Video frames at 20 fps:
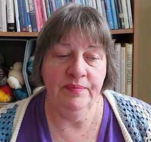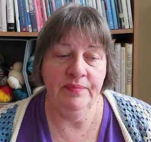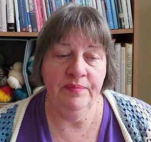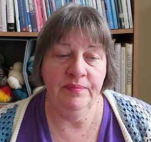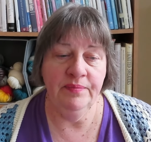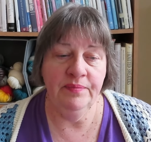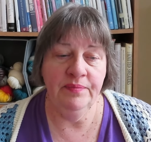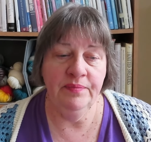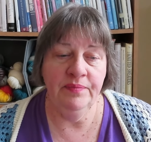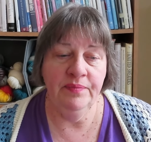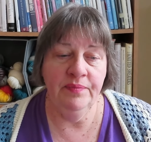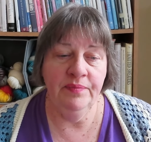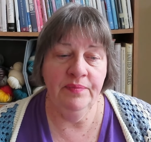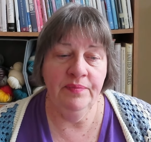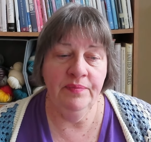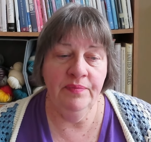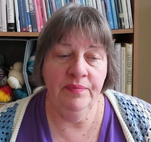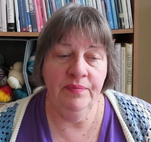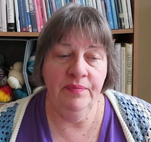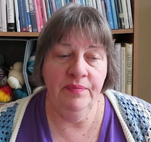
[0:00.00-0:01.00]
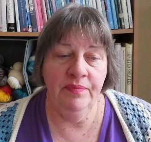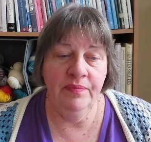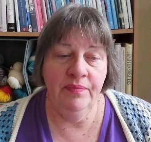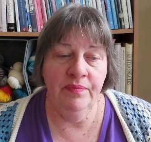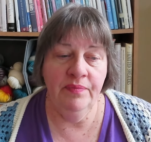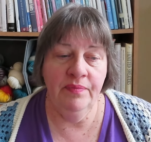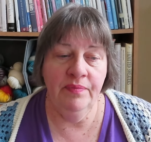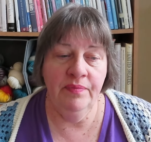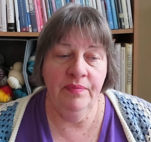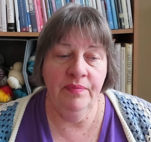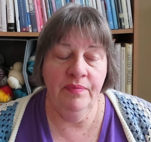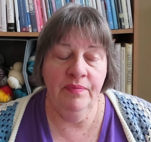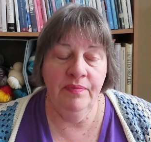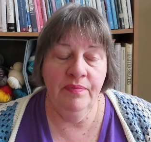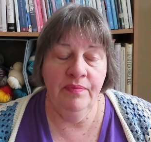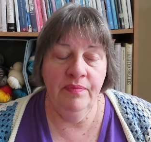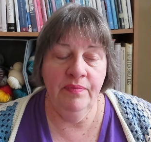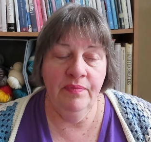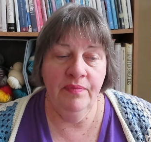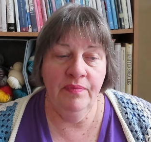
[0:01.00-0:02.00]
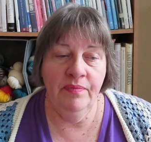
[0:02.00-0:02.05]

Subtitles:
[no speech]